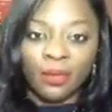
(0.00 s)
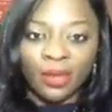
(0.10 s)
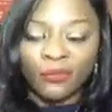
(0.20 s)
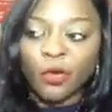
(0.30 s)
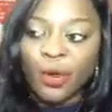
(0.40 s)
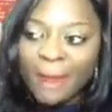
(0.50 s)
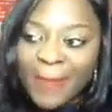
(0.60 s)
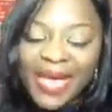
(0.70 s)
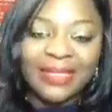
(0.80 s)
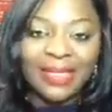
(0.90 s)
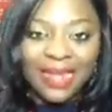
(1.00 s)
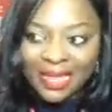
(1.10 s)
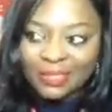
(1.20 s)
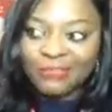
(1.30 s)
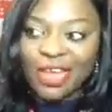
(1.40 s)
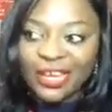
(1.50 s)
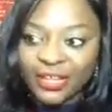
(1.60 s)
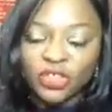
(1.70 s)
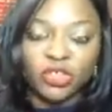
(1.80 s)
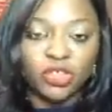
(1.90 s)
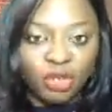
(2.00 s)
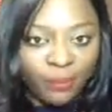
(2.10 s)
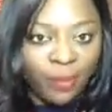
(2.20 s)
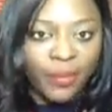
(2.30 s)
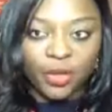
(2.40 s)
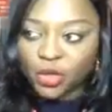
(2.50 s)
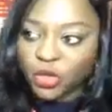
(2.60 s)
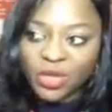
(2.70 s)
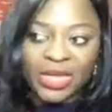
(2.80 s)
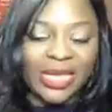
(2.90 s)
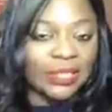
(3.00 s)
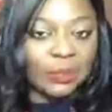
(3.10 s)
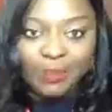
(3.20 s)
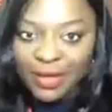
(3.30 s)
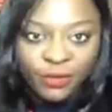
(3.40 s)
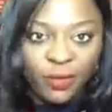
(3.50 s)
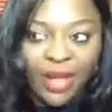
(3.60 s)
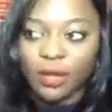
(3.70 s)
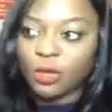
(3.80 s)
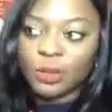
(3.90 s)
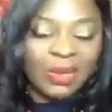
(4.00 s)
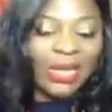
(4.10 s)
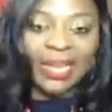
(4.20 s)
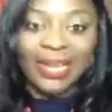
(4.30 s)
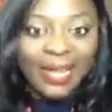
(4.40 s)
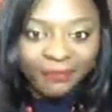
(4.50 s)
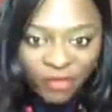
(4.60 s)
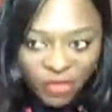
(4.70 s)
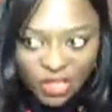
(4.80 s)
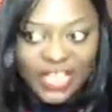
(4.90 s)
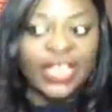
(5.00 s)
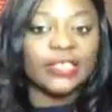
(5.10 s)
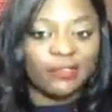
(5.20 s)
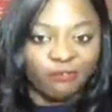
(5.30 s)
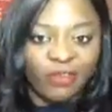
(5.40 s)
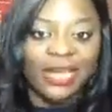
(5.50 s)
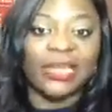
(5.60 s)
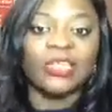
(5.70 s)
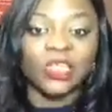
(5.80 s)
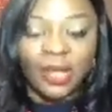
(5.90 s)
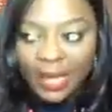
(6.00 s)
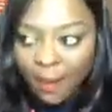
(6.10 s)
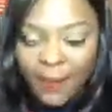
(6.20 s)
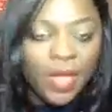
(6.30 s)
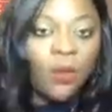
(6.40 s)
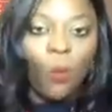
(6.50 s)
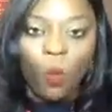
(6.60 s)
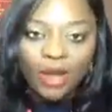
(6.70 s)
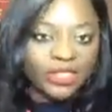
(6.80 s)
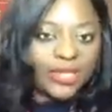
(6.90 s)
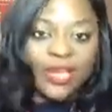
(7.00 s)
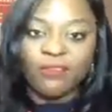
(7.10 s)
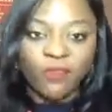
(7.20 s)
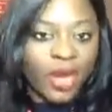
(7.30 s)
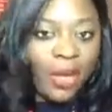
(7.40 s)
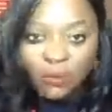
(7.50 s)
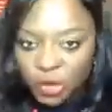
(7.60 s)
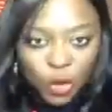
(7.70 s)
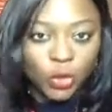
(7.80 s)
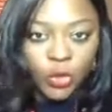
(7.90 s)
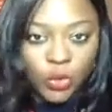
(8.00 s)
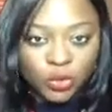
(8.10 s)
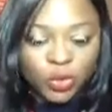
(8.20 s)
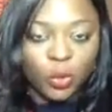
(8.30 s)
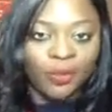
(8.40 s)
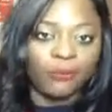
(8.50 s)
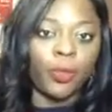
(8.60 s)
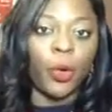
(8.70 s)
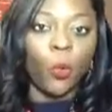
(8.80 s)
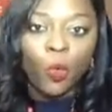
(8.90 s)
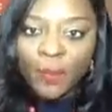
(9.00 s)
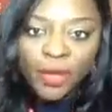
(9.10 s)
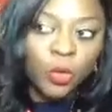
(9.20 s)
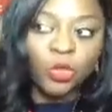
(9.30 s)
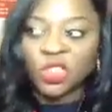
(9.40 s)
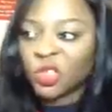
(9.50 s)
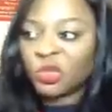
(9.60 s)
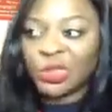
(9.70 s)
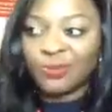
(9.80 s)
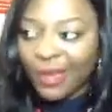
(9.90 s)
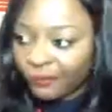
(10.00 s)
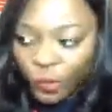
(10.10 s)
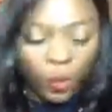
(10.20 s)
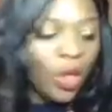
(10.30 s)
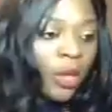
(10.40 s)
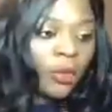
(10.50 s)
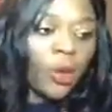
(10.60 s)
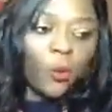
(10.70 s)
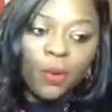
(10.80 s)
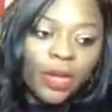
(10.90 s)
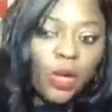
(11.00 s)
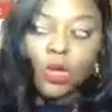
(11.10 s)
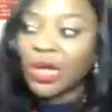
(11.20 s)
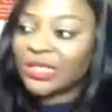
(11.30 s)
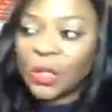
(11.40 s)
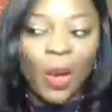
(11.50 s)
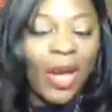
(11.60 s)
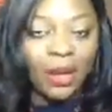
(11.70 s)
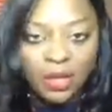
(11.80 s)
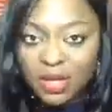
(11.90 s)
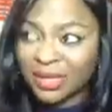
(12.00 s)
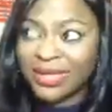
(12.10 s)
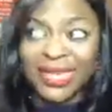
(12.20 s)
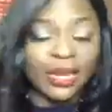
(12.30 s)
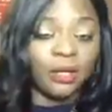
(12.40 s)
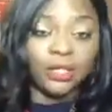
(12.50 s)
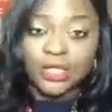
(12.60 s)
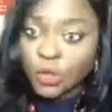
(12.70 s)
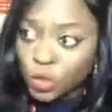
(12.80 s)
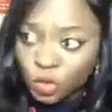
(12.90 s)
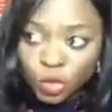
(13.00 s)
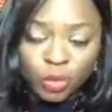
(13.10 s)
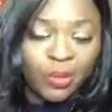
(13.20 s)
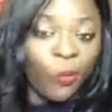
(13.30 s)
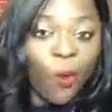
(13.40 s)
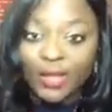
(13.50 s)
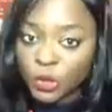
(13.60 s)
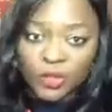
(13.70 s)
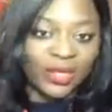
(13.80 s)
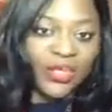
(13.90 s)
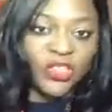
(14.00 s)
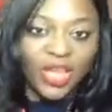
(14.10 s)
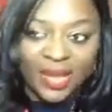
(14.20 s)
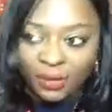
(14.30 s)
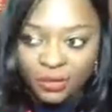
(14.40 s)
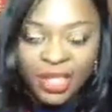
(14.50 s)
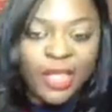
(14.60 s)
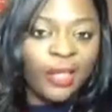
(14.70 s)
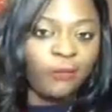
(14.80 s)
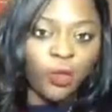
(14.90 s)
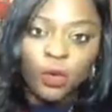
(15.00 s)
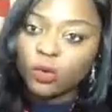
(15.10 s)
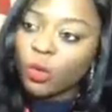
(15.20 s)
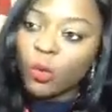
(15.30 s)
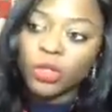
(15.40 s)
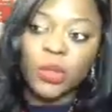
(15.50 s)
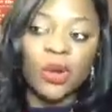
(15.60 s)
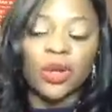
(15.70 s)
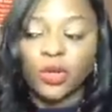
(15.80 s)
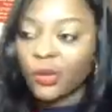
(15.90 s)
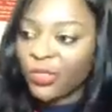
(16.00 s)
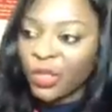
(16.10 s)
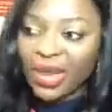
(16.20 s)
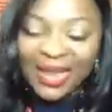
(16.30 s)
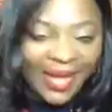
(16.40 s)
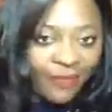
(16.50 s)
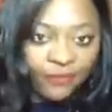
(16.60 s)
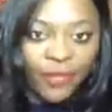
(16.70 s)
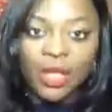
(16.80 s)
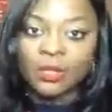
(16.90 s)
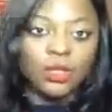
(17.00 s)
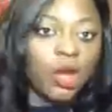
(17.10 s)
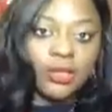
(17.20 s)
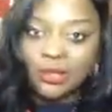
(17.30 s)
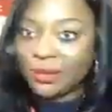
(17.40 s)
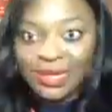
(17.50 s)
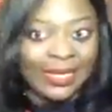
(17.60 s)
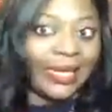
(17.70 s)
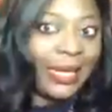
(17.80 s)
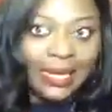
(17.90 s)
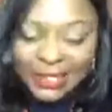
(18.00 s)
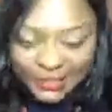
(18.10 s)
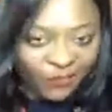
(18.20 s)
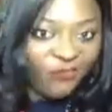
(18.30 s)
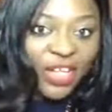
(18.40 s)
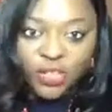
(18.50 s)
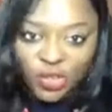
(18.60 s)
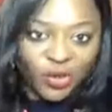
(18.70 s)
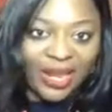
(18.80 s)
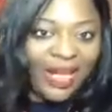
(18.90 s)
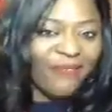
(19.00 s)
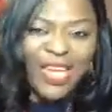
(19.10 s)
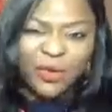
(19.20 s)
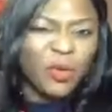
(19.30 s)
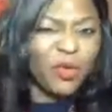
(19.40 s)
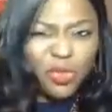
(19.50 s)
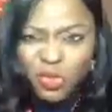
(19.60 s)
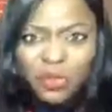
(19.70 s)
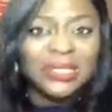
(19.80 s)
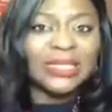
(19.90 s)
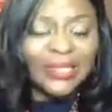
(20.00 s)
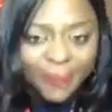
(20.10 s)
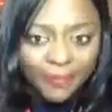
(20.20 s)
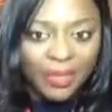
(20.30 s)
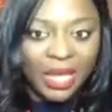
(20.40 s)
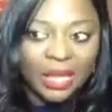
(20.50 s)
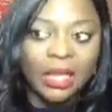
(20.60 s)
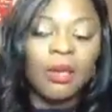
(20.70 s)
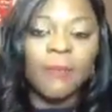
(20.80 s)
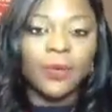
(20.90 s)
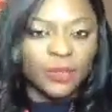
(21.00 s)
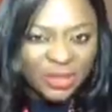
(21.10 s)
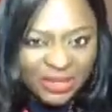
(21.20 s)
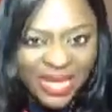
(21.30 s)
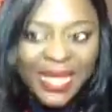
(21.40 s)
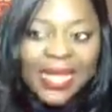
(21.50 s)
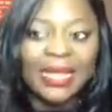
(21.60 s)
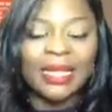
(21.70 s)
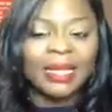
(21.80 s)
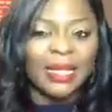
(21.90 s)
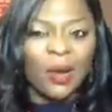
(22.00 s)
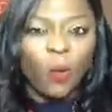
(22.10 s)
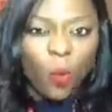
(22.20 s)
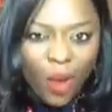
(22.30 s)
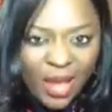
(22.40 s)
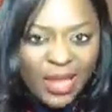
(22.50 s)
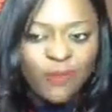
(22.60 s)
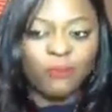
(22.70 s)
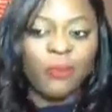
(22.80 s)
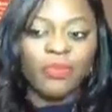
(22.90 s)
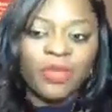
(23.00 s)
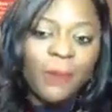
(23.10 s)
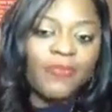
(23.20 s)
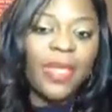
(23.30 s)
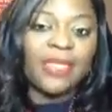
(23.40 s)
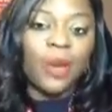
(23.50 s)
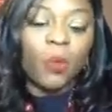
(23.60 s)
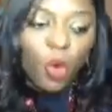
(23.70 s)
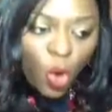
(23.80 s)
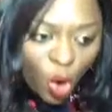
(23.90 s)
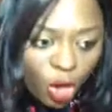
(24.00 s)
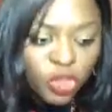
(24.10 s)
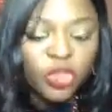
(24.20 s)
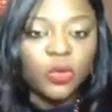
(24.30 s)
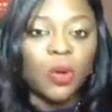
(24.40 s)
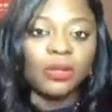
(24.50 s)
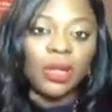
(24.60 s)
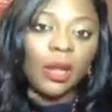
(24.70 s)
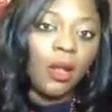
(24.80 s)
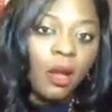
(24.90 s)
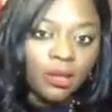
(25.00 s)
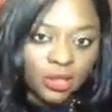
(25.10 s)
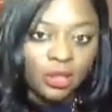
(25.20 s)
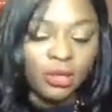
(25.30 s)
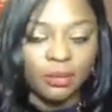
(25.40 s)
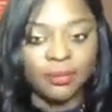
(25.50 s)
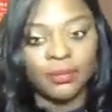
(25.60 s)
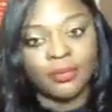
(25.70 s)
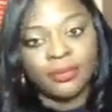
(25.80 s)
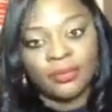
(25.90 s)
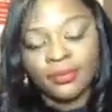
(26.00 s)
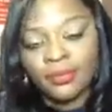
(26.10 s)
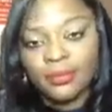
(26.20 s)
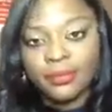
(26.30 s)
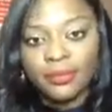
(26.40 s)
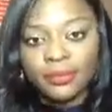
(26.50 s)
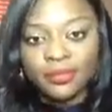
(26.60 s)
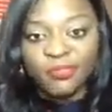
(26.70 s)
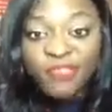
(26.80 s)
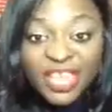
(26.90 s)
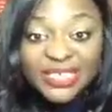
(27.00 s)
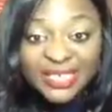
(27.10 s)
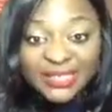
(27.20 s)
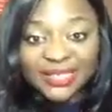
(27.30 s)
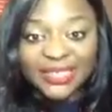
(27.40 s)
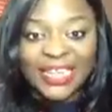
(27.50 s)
If you're a man that has financial trouble because you can't spend right, you're spending lavishly, get some financial help. Watch Dave Ramsey on YouTube. If you're a woman who's disrespectful, you're a woman who doesn't know how to cook, get on YouTube and watch cooking channels. If you don't know what you want to do with your life, talk to Iyanla to fix your life. I don't know, do something, but stay away from something that will hurt you on the long term. Fix it.